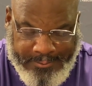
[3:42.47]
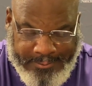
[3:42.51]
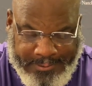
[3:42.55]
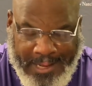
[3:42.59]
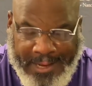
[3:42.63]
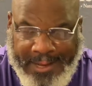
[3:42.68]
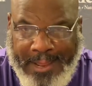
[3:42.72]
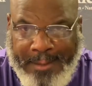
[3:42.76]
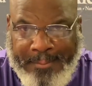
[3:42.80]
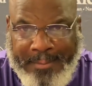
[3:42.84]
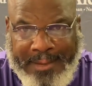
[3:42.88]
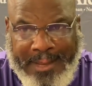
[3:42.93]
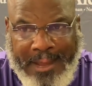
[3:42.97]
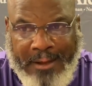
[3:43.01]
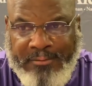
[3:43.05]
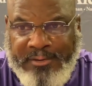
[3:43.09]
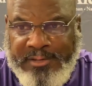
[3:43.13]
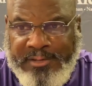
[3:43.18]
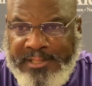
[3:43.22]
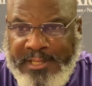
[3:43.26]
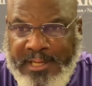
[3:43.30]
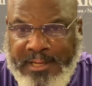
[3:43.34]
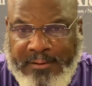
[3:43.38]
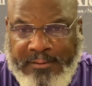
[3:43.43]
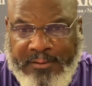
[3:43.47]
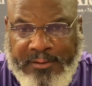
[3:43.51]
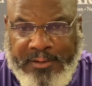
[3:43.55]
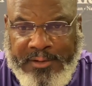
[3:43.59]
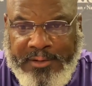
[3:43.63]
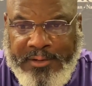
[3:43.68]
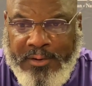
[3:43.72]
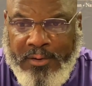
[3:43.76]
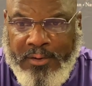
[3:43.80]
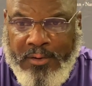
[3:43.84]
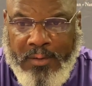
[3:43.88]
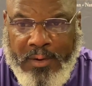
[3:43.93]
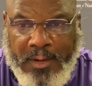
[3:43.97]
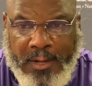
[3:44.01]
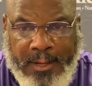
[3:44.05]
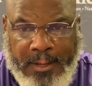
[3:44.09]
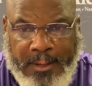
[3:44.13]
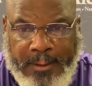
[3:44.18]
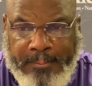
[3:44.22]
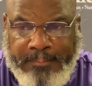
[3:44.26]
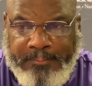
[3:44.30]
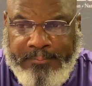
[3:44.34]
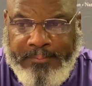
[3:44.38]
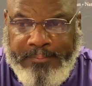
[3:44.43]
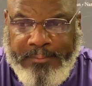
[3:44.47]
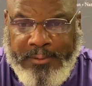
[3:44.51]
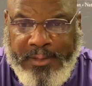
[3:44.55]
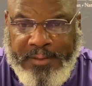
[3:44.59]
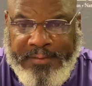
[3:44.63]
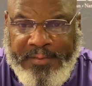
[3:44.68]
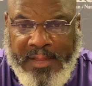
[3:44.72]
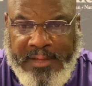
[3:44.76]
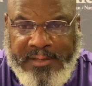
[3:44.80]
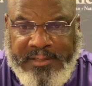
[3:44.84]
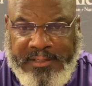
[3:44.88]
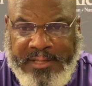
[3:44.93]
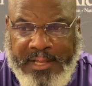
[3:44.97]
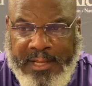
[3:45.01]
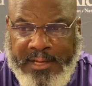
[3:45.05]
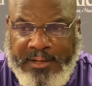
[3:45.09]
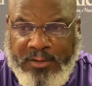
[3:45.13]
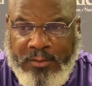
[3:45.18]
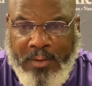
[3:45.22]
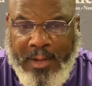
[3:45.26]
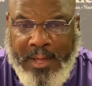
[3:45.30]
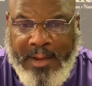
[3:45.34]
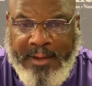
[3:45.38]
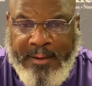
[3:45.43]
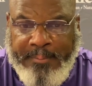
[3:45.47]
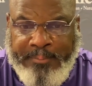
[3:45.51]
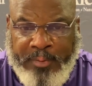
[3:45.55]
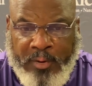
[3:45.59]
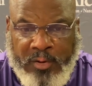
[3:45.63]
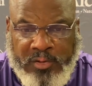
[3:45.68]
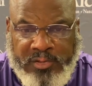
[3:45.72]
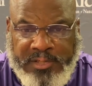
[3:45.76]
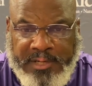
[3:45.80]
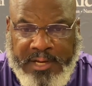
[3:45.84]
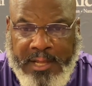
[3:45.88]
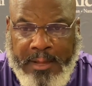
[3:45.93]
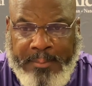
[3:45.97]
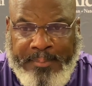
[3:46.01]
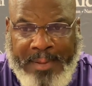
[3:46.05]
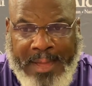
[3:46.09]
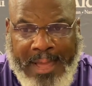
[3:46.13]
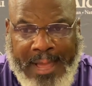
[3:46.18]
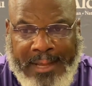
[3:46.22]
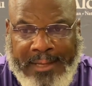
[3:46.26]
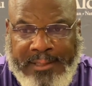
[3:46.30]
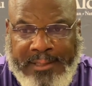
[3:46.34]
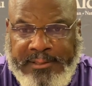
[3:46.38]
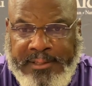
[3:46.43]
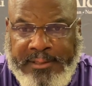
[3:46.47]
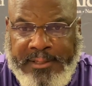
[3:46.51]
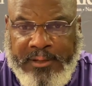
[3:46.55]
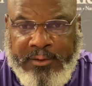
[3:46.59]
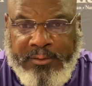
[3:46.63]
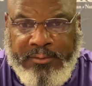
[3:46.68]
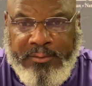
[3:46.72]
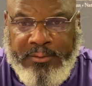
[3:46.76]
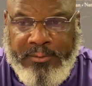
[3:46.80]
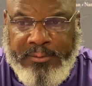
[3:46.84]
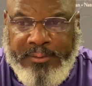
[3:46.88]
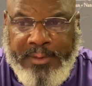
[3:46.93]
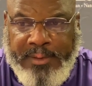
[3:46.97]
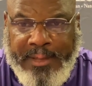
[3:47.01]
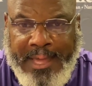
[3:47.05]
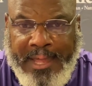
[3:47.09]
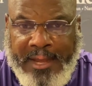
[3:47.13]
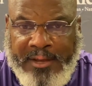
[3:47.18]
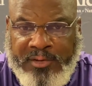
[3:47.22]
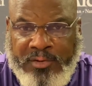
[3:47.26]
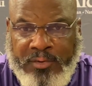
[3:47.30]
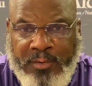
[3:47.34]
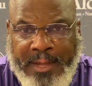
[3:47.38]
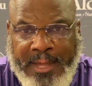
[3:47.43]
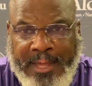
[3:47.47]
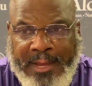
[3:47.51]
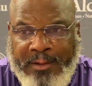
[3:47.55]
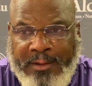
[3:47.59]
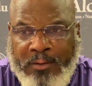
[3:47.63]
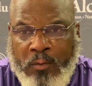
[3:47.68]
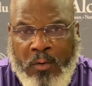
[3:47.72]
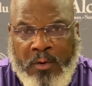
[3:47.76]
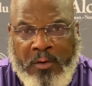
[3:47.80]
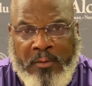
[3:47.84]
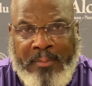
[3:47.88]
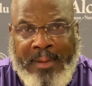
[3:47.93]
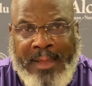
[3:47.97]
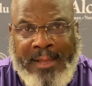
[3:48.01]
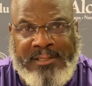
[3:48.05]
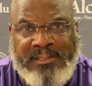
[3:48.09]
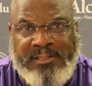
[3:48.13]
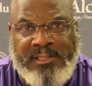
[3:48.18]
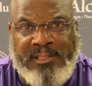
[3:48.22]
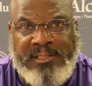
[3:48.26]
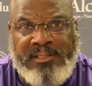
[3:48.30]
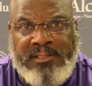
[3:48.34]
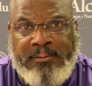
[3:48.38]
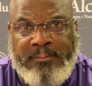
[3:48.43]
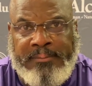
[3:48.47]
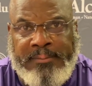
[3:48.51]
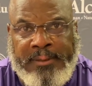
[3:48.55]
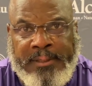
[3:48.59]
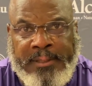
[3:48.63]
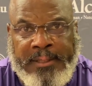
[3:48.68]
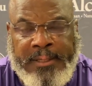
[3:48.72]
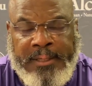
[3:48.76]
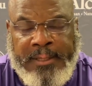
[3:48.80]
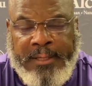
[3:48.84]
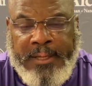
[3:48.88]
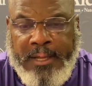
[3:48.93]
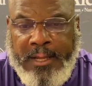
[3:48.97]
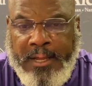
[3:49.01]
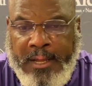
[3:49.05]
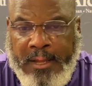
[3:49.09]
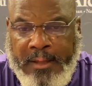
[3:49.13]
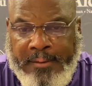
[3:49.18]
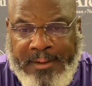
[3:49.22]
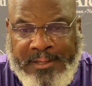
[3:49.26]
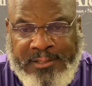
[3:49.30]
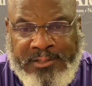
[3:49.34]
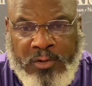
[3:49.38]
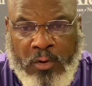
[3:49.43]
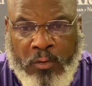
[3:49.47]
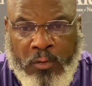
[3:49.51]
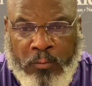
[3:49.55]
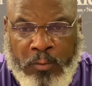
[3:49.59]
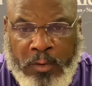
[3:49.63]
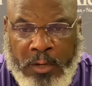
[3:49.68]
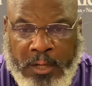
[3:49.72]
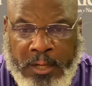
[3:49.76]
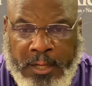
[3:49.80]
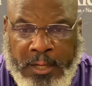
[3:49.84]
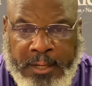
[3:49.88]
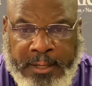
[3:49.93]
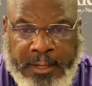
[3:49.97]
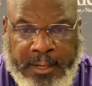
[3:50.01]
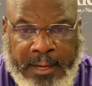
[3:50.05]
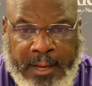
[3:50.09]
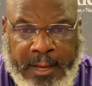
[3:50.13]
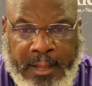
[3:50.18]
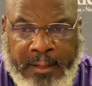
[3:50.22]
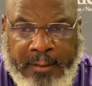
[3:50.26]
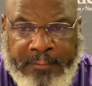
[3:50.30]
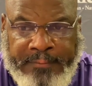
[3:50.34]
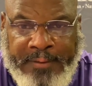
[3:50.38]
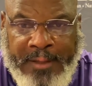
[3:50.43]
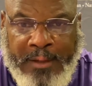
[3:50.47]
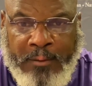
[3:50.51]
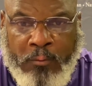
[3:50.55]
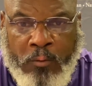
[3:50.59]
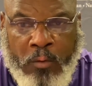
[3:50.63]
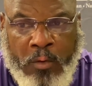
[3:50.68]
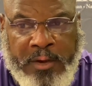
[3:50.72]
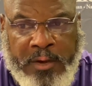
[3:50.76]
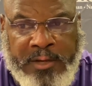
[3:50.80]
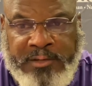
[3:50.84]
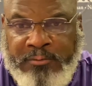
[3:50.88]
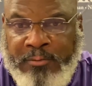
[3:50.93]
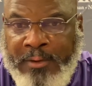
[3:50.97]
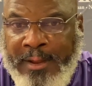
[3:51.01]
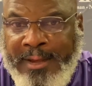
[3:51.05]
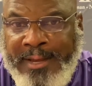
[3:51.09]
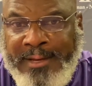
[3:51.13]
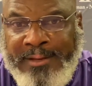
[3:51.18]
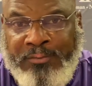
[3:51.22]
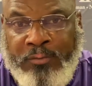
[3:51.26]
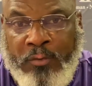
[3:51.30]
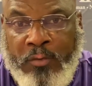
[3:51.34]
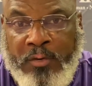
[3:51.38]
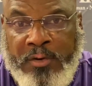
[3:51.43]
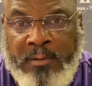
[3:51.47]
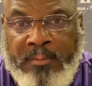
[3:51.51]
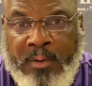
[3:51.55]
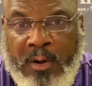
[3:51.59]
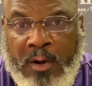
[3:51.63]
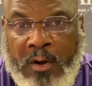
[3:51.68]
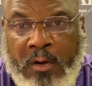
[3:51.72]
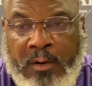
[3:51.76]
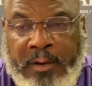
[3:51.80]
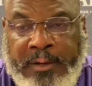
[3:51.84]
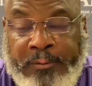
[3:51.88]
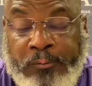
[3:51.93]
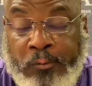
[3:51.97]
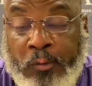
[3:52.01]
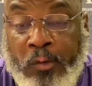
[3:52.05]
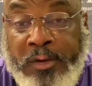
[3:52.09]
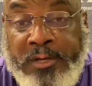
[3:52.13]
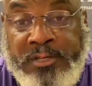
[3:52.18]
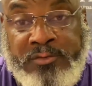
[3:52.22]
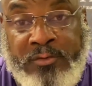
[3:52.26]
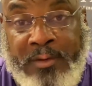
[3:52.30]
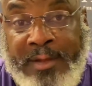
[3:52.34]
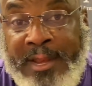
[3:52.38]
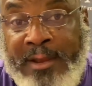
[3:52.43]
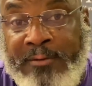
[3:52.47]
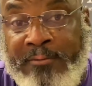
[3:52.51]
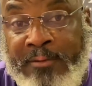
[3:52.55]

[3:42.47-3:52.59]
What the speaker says: Dynamic at receiver, you know, the things they do out of the personnel package, and they got a two-headed quarterback system that's going to run, and I think one is great at throwing the ball and one is great at